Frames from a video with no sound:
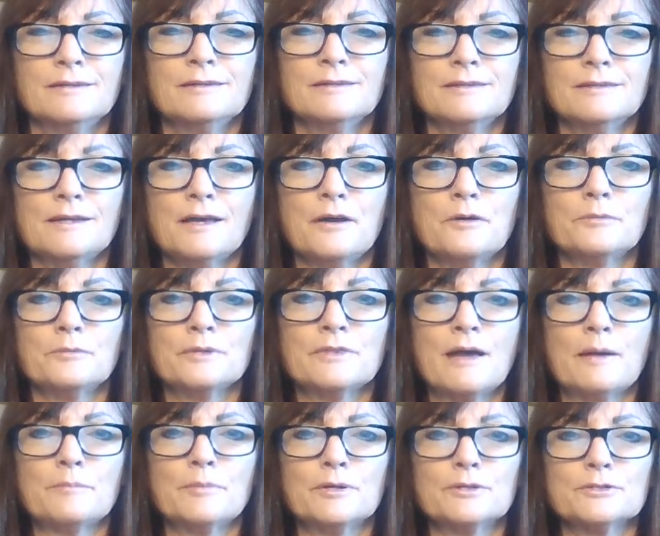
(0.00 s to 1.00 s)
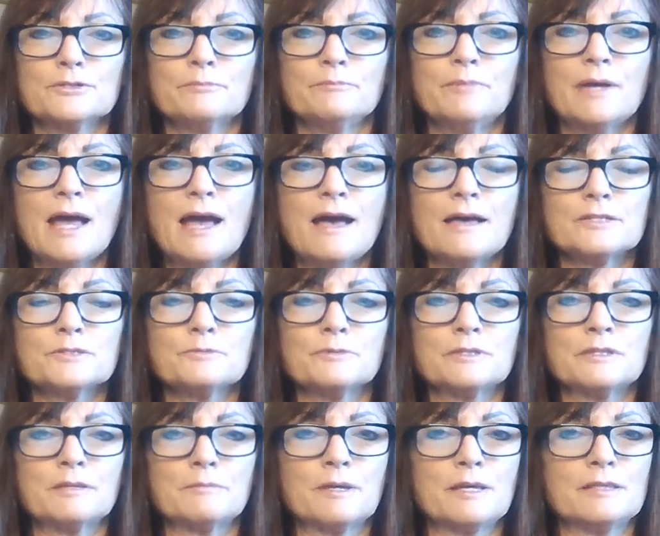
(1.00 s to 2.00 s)
You know, when that person passed,
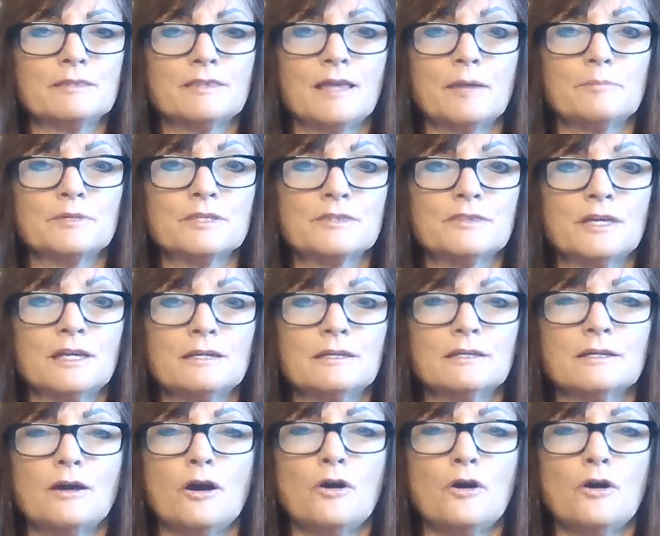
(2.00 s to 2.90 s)
would they be thinking,